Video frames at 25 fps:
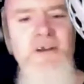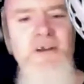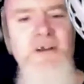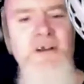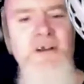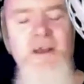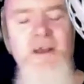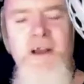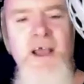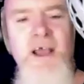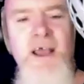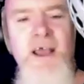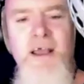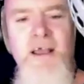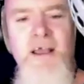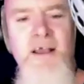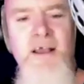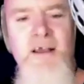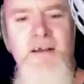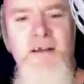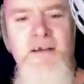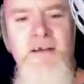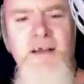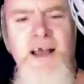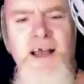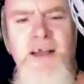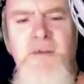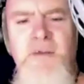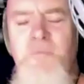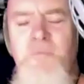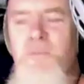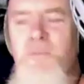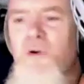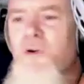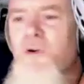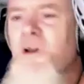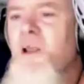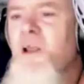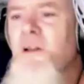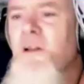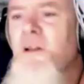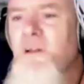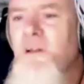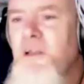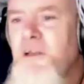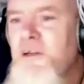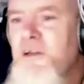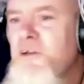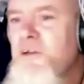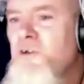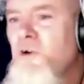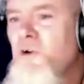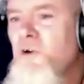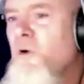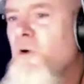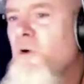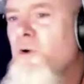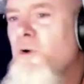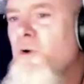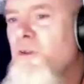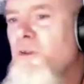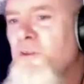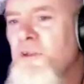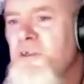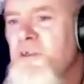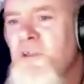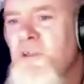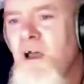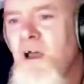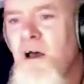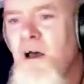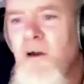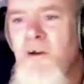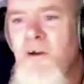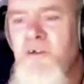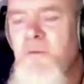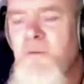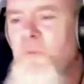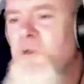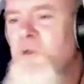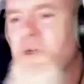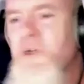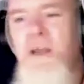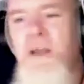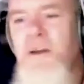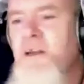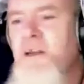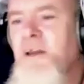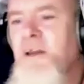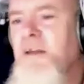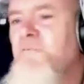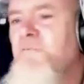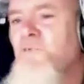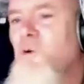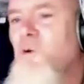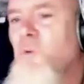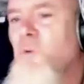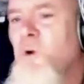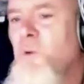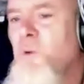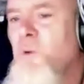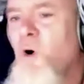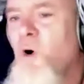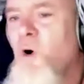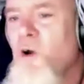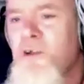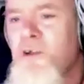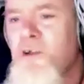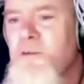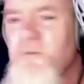and I hadn't put, like, leader tone on the start or something, which I didn't even know what it was.